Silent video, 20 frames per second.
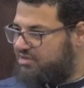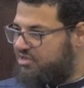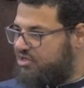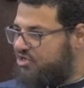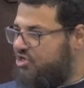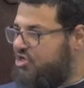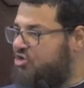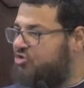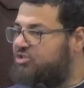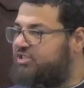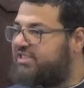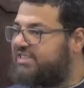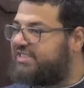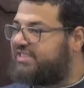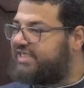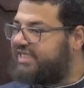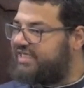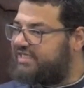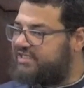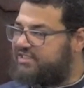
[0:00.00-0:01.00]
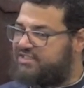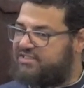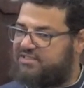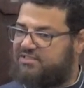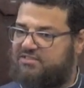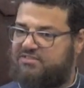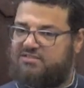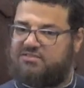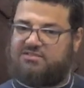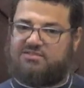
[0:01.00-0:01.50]
No
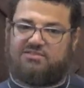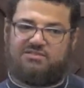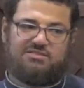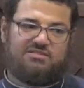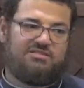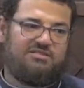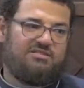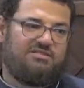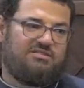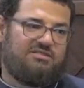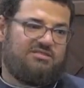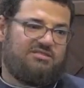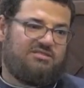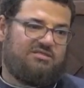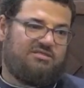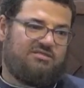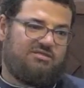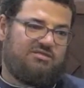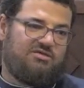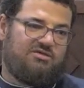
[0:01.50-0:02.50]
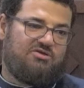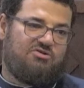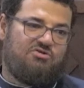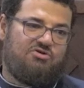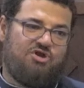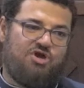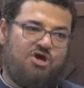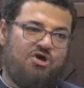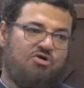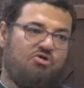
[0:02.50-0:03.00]
disease,
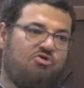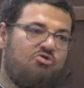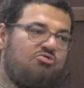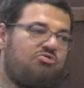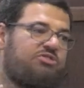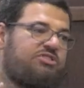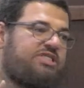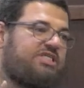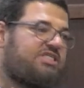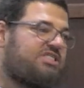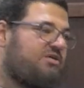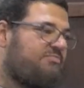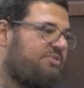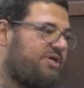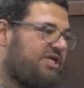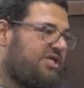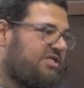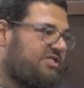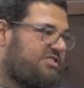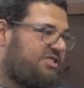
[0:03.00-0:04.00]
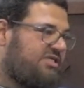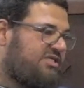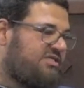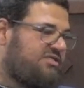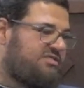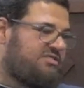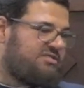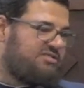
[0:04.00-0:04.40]
no disability,